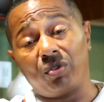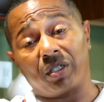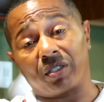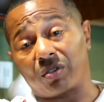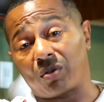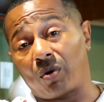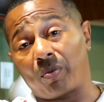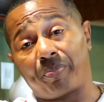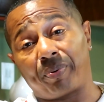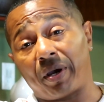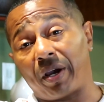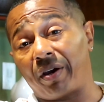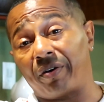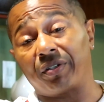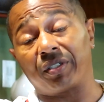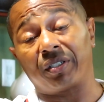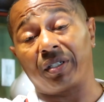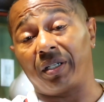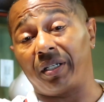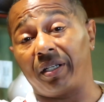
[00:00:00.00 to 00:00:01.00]
just going to
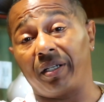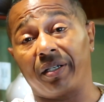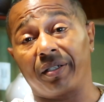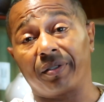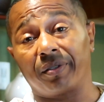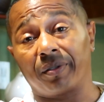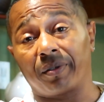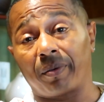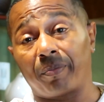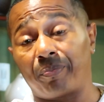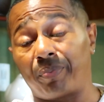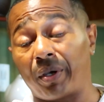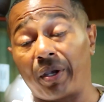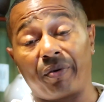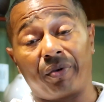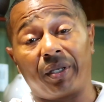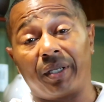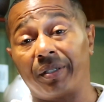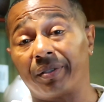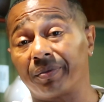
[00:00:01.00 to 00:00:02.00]
perish in there,
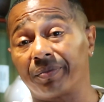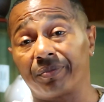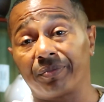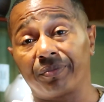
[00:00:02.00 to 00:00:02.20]
period.